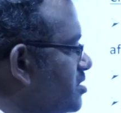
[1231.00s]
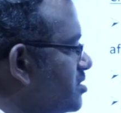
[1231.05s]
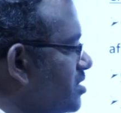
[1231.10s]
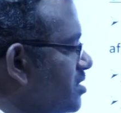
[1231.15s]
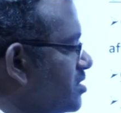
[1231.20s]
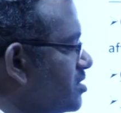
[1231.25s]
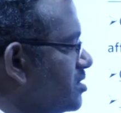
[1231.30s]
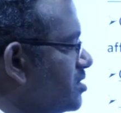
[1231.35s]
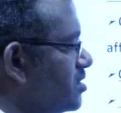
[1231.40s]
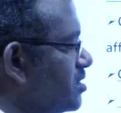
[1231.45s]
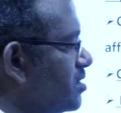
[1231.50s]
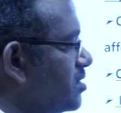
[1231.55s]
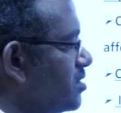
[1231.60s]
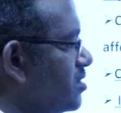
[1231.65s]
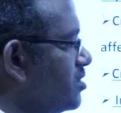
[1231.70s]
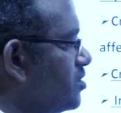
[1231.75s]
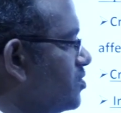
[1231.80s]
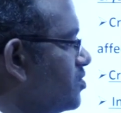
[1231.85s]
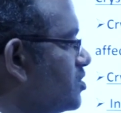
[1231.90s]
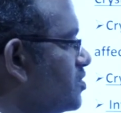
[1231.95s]
structure
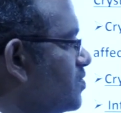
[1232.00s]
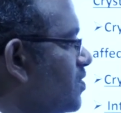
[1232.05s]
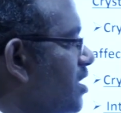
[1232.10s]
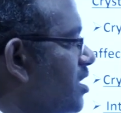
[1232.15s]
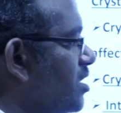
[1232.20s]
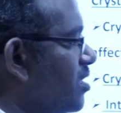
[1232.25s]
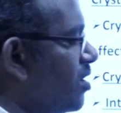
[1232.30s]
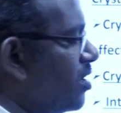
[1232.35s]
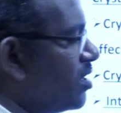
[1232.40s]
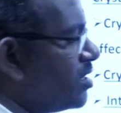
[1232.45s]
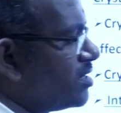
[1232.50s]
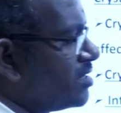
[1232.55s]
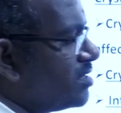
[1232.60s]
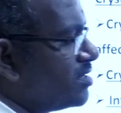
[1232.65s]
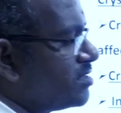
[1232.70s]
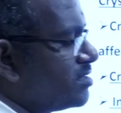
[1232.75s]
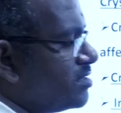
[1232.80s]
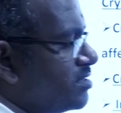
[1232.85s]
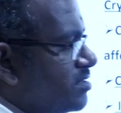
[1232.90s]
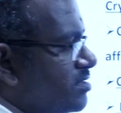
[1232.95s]
usually
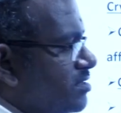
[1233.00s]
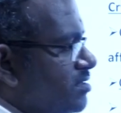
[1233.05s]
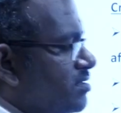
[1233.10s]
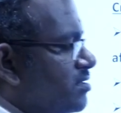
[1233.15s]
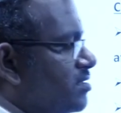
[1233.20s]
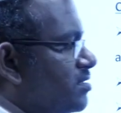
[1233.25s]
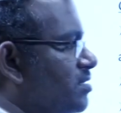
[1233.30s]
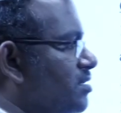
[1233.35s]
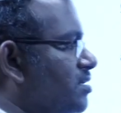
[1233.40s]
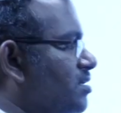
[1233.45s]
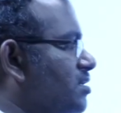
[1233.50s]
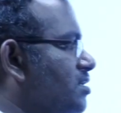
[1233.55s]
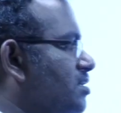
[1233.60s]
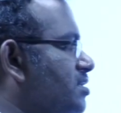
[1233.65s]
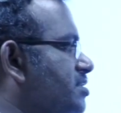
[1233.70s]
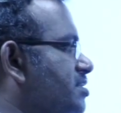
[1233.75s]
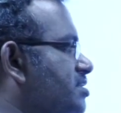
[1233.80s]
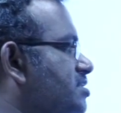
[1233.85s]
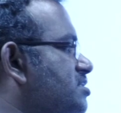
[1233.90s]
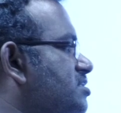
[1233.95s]
alters
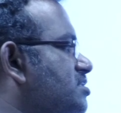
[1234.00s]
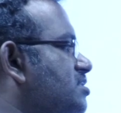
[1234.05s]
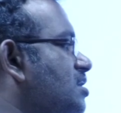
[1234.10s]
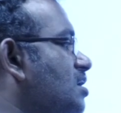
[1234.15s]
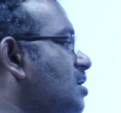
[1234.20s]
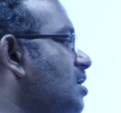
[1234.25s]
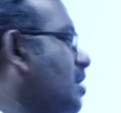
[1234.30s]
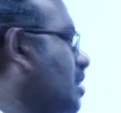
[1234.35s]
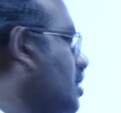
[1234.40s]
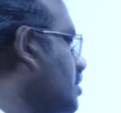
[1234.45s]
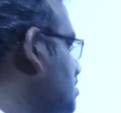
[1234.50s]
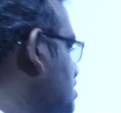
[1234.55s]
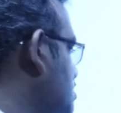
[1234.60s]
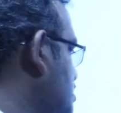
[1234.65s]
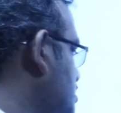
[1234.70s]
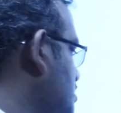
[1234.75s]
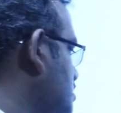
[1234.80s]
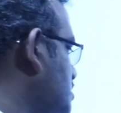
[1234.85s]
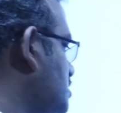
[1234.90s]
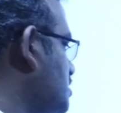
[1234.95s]
crystal
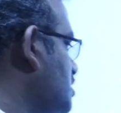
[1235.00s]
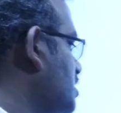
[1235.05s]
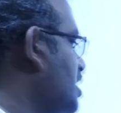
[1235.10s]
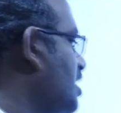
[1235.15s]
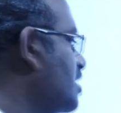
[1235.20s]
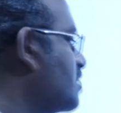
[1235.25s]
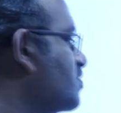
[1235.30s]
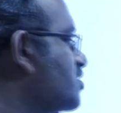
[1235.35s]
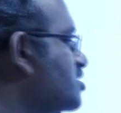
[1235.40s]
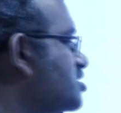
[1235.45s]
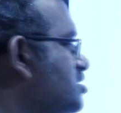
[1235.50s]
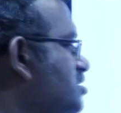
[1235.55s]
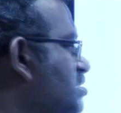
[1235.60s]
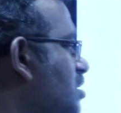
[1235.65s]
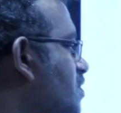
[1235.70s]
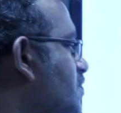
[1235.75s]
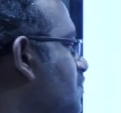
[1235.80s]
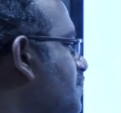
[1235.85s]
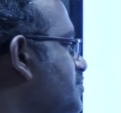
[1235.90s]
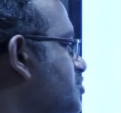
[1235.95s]
habit. Conversion
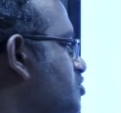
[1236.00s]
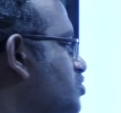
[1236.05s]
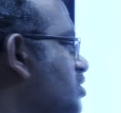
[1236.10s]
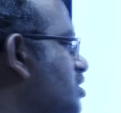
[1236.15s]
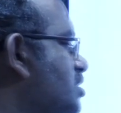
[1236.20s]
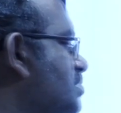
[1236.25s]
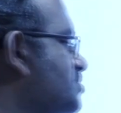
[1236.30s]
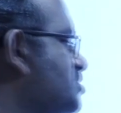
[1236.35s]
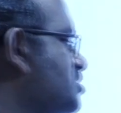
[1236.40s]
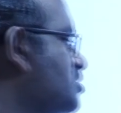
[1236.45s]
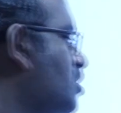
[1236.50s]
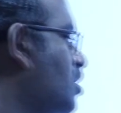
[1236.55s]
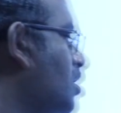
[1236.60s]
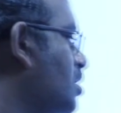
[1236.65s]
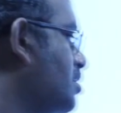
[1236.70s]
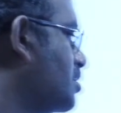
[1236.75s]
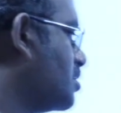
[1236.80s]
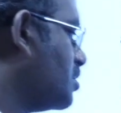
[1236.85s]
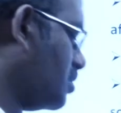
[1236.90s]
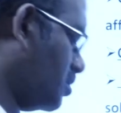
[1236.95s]
of sodium
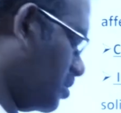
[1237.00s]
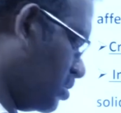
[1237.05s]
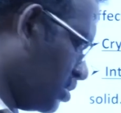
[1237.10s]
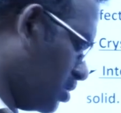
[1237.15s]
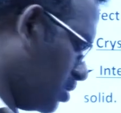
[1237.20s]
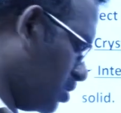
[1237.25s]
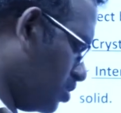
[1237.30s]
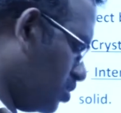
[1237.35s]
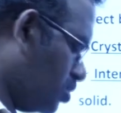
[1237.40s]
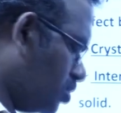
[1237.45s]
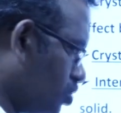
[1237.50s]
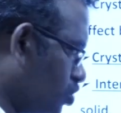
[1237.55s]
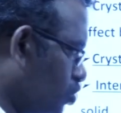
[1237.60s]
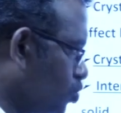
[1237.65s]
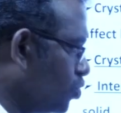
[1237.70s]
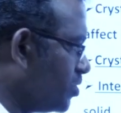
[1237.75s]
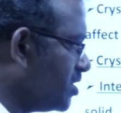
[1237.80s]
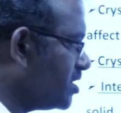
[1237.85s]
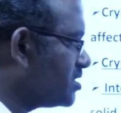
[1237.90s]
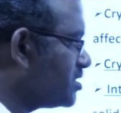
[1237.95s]
salt
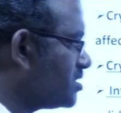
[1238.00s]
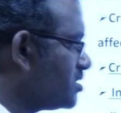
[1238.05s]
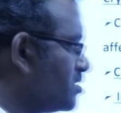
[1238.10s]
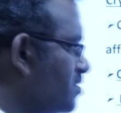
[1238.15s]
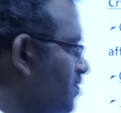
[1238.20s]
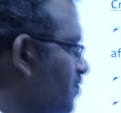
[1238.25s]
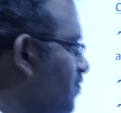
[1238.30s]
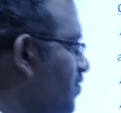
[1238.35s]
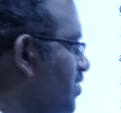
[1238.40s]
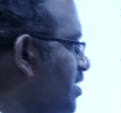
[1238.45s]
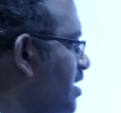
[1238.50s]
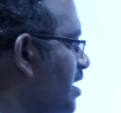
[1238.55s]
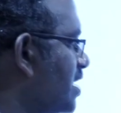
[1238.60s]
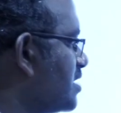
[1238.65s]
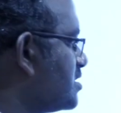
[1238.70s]
to its free